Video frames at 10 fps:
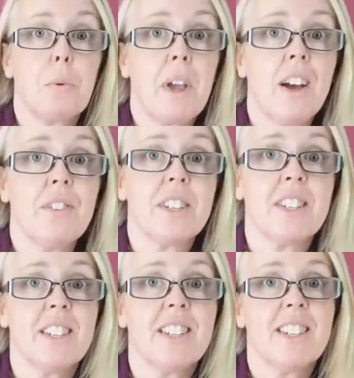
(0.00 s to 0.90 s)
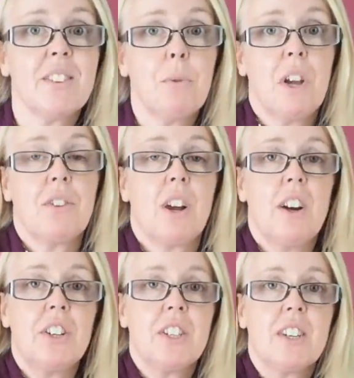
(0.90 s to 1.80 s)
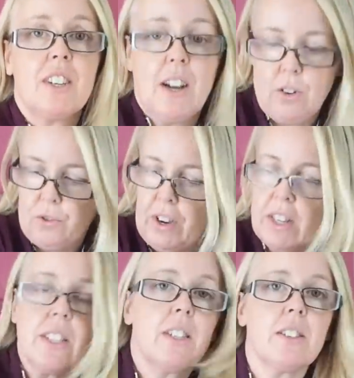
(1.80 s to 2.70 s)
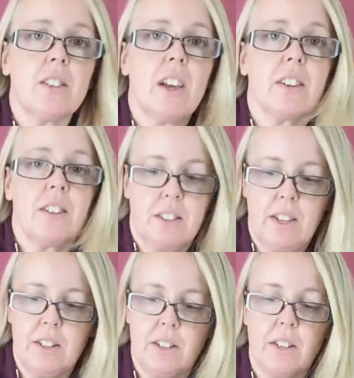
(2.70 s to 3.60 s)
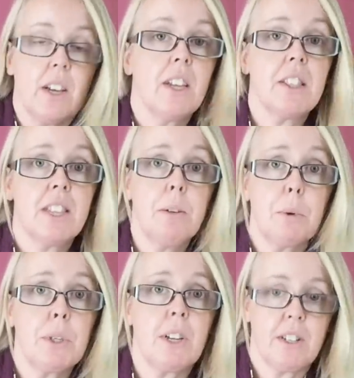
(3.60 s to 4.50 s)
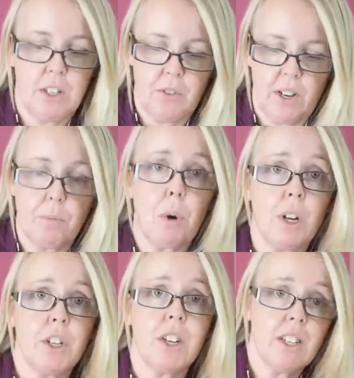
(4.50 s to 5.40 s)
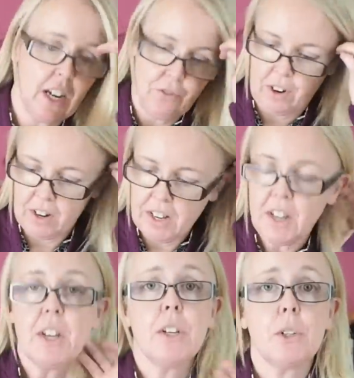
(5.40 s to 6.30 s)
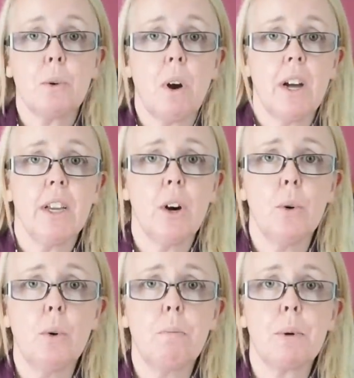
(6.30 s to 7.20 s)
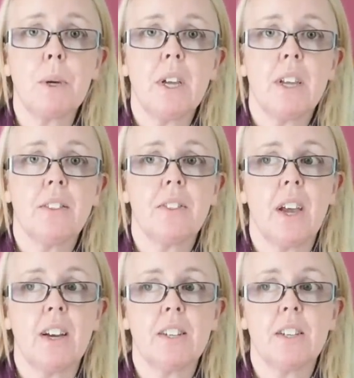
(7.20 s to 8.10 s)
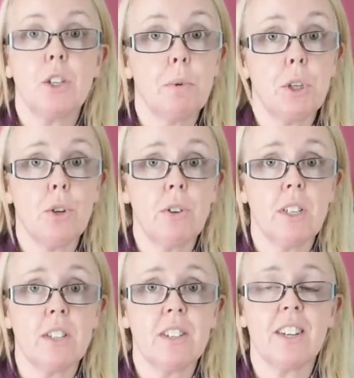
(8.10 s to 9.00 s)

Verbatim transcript: we have it. We have a cardigan. How fast is that? That is the most satisfying project ever. So I hope that you enjoyed it.